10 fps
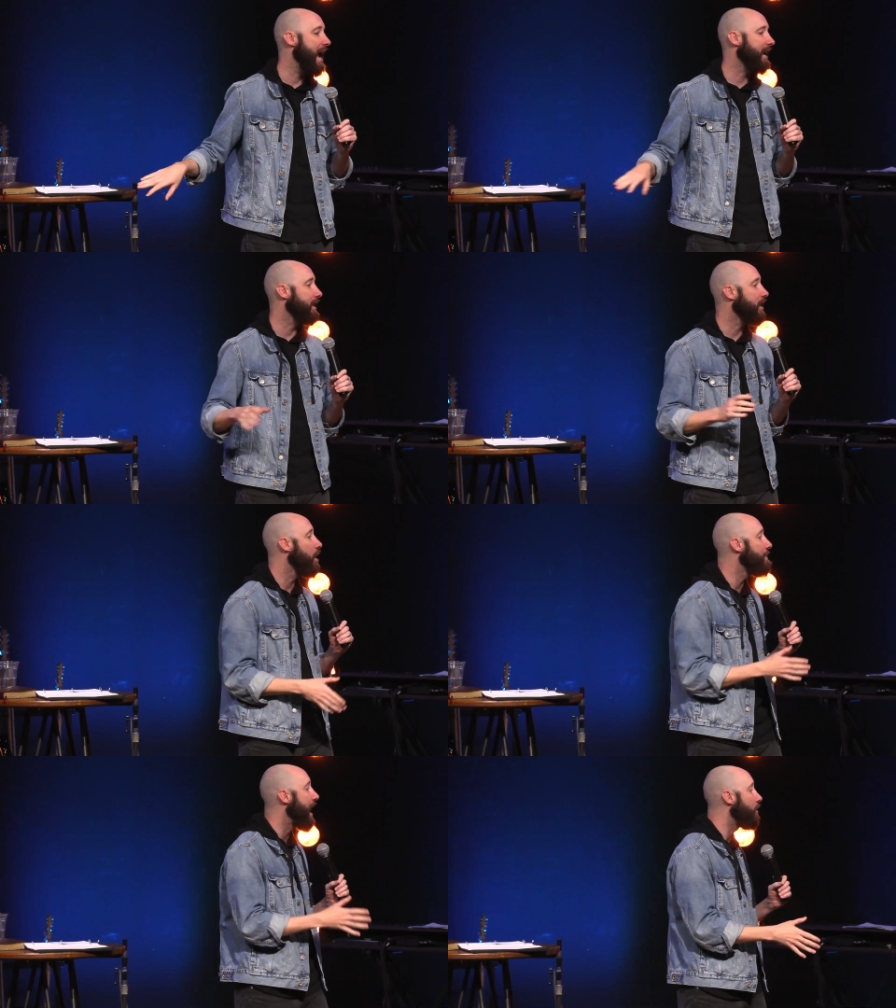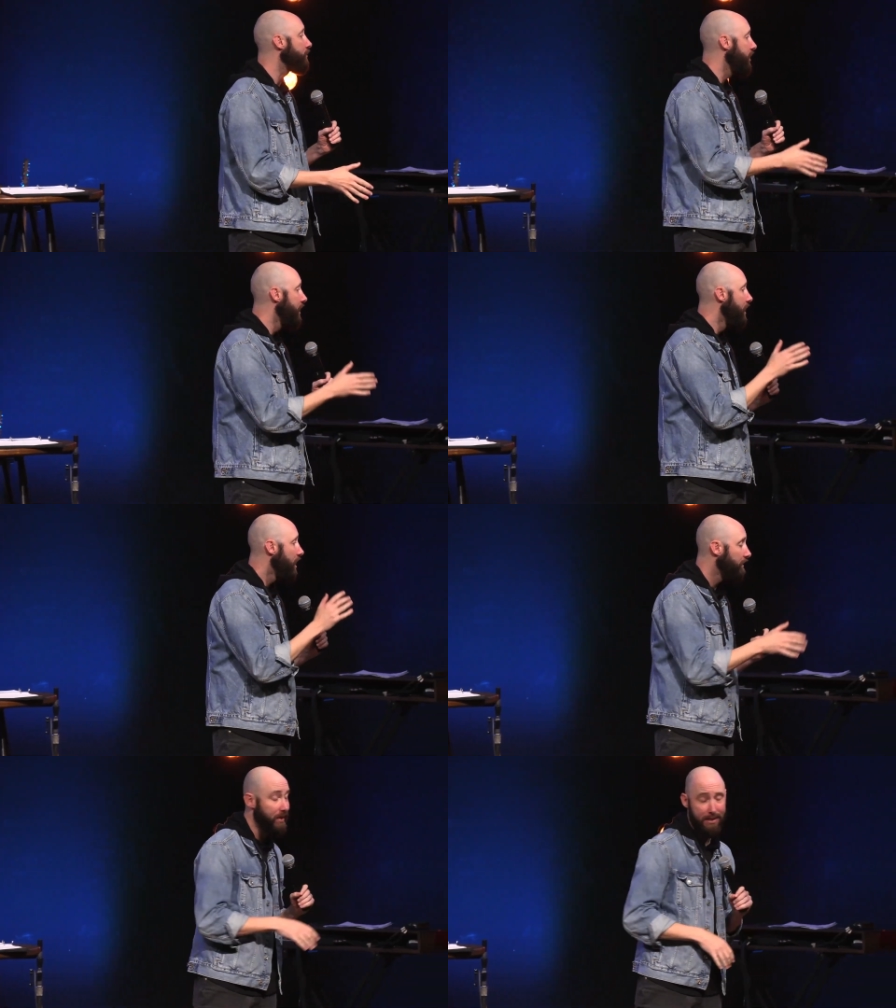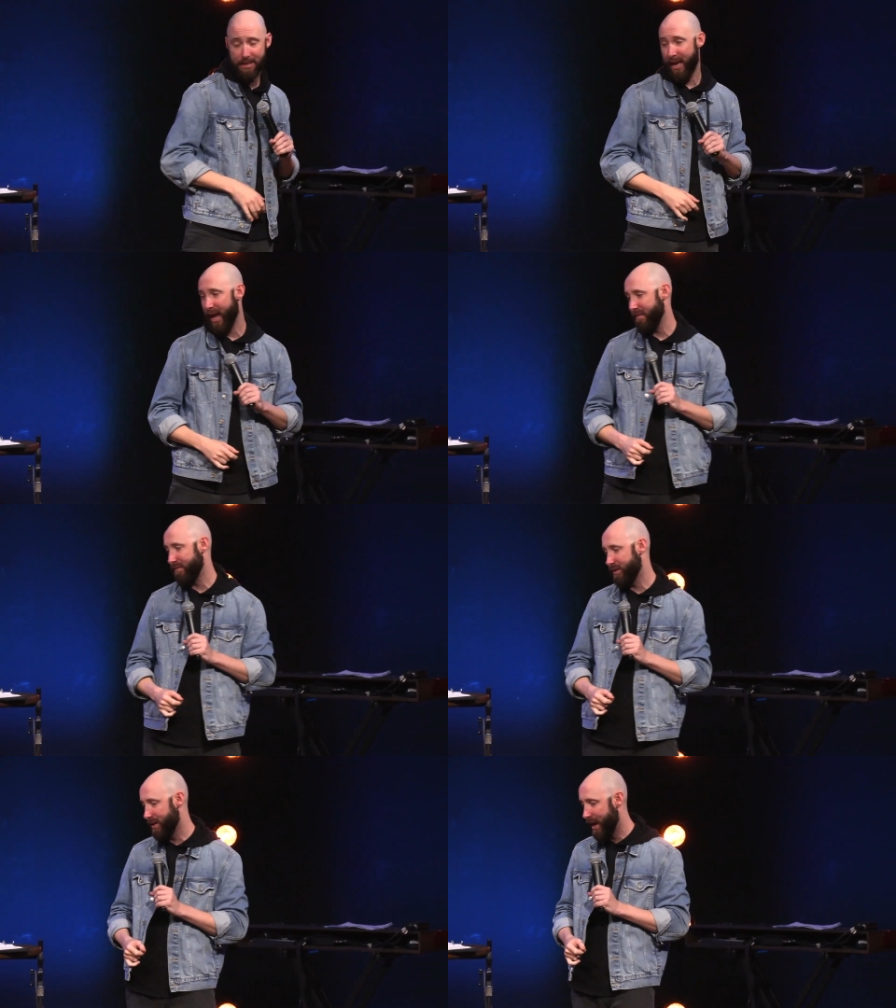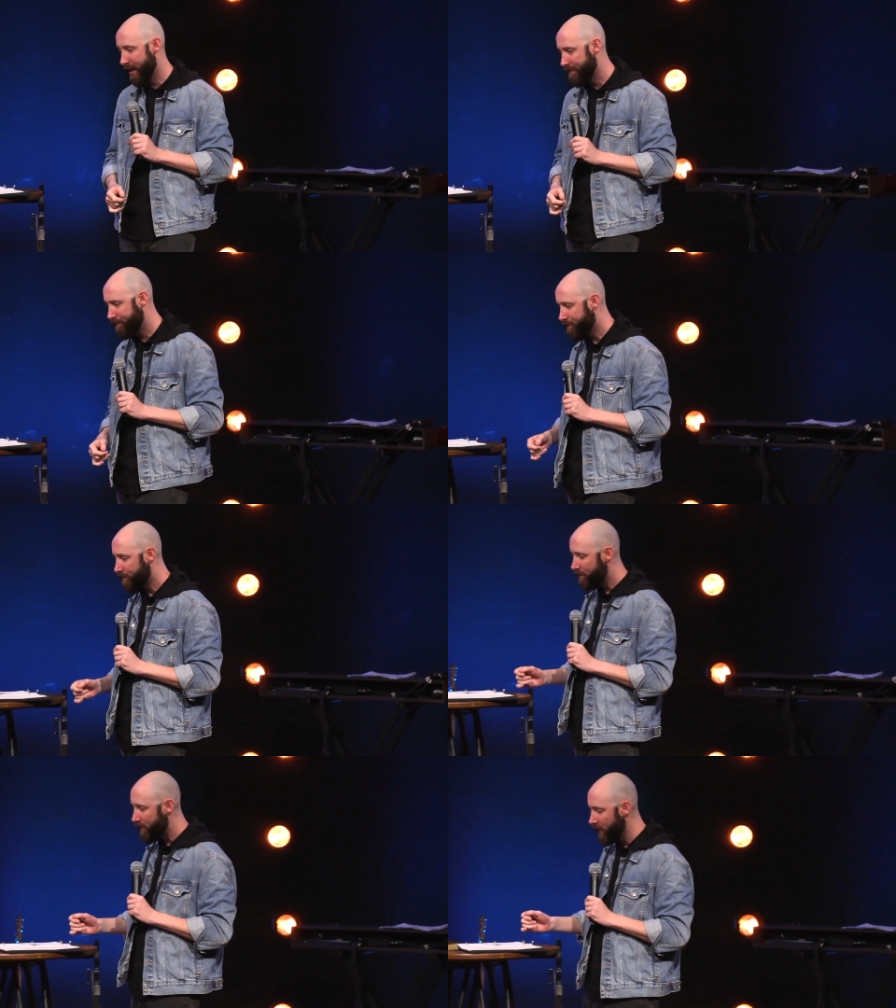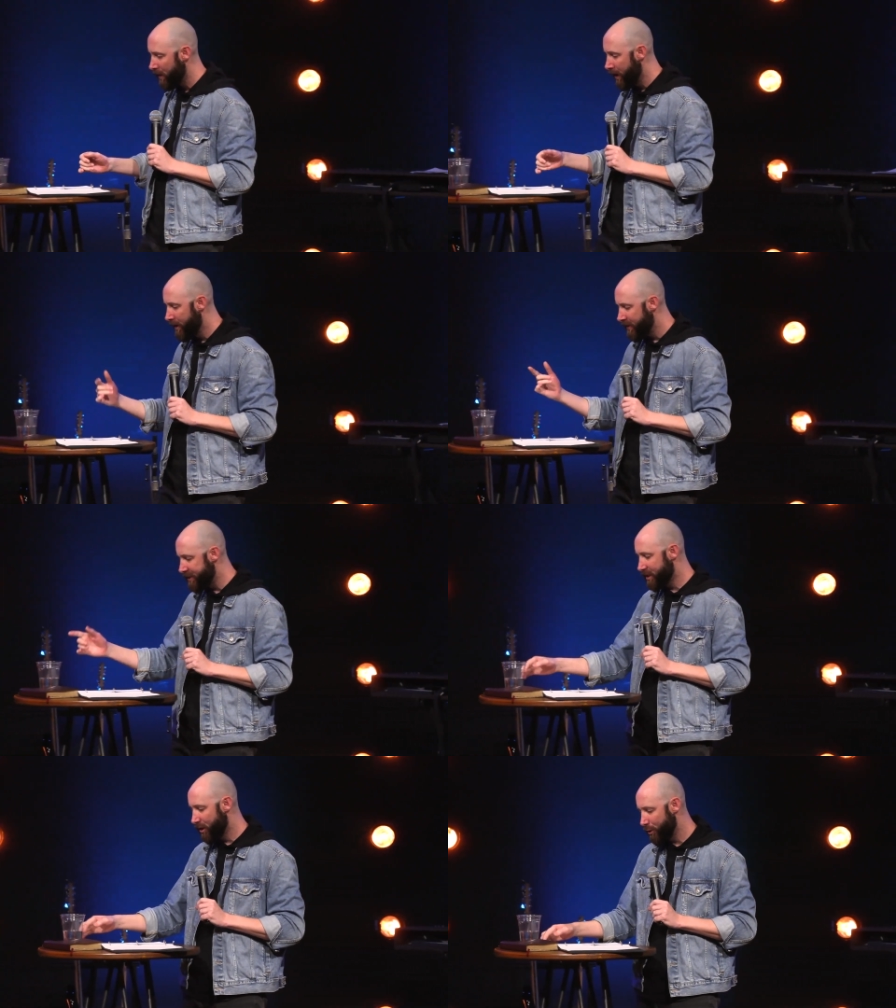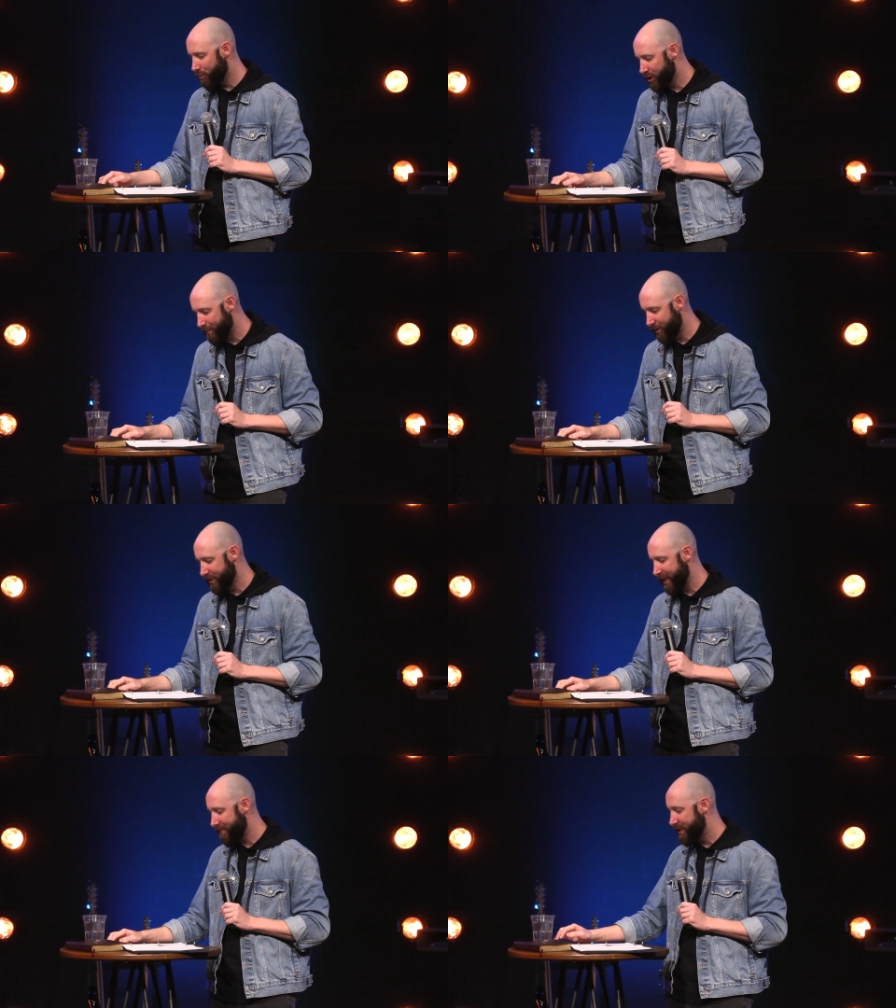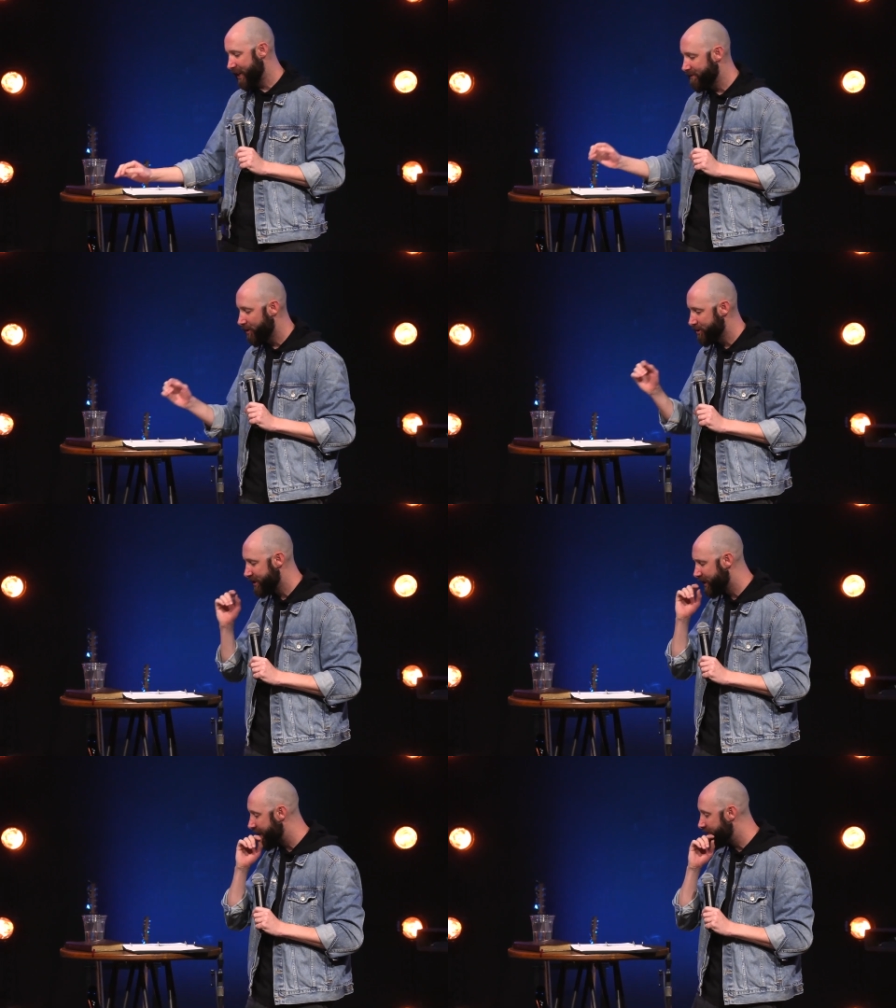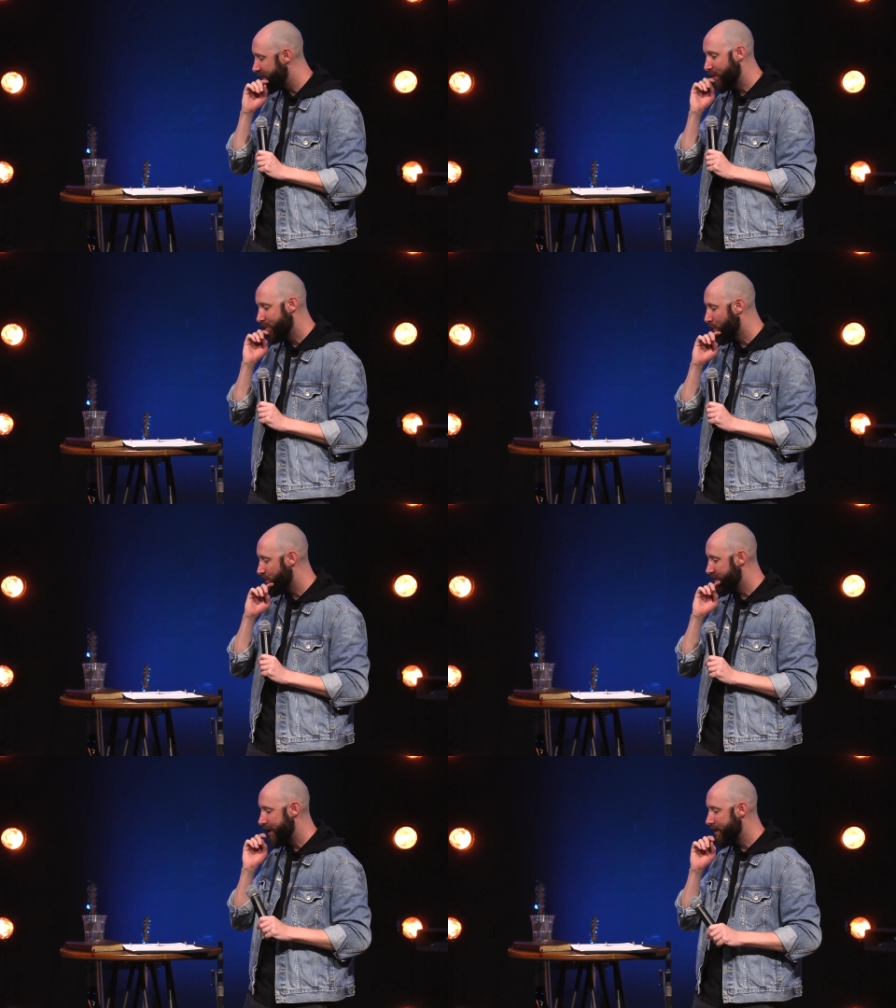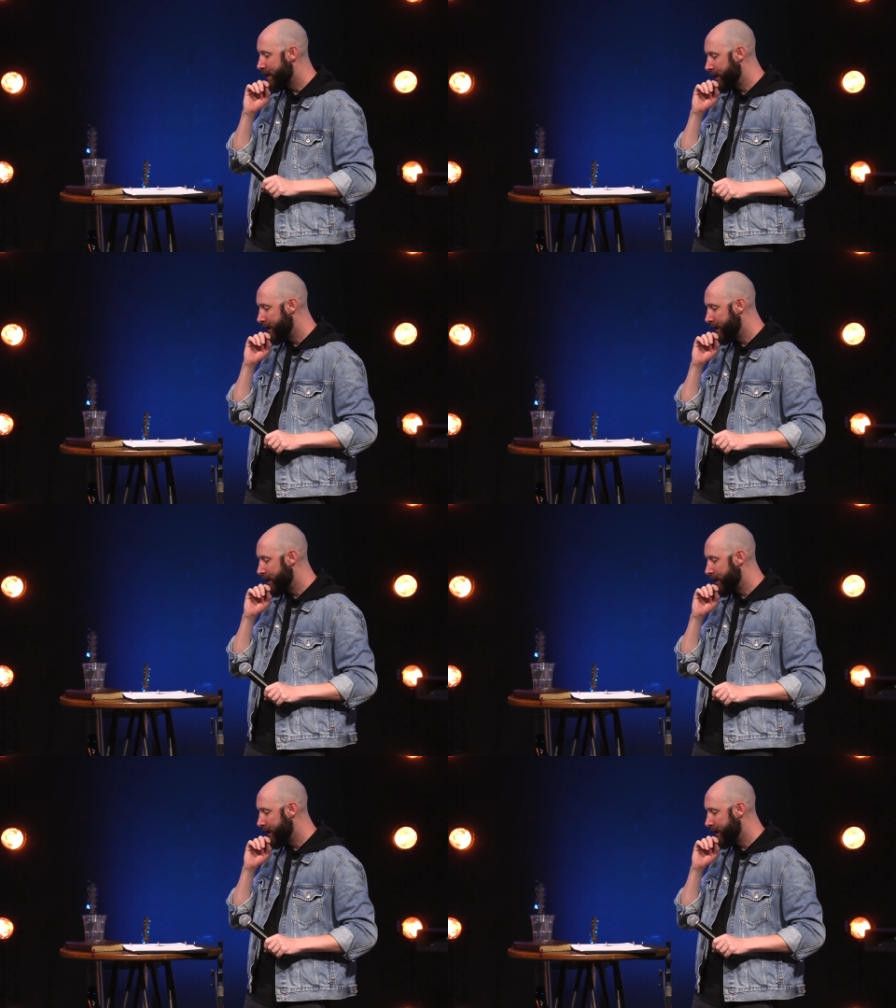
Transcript: I can come out of this cave today. This is Luke chapter 17, verses 11 through 14.